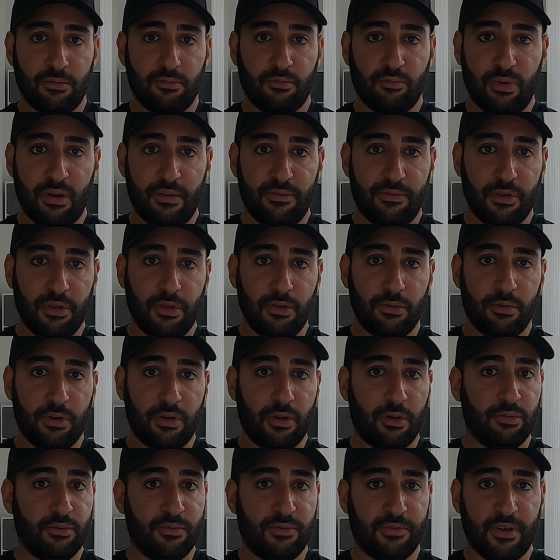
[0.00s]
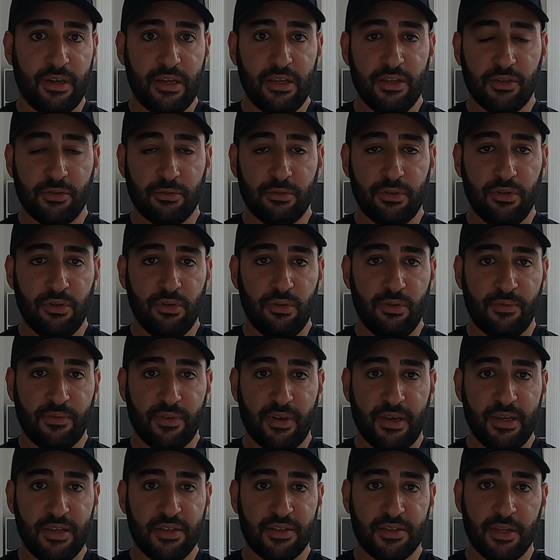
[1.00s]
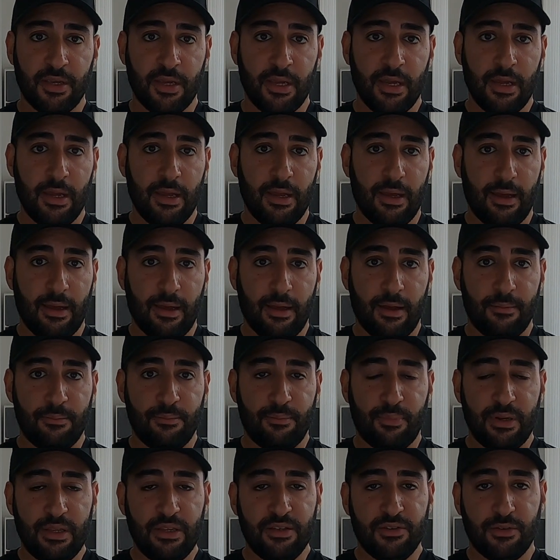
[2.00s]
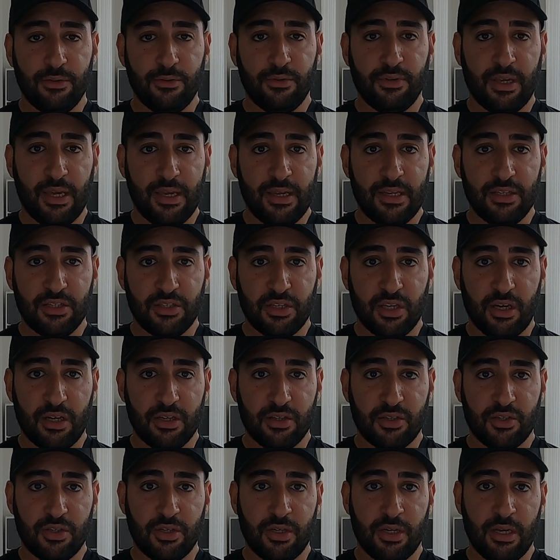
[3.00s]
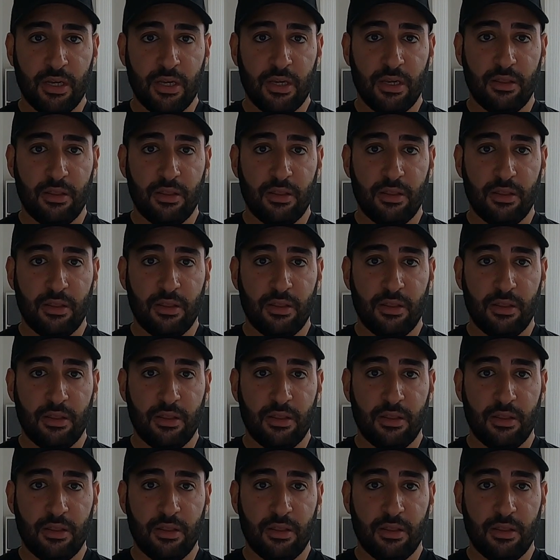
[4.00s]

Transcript: whether you're an old face or a new face, um, please do get in touch.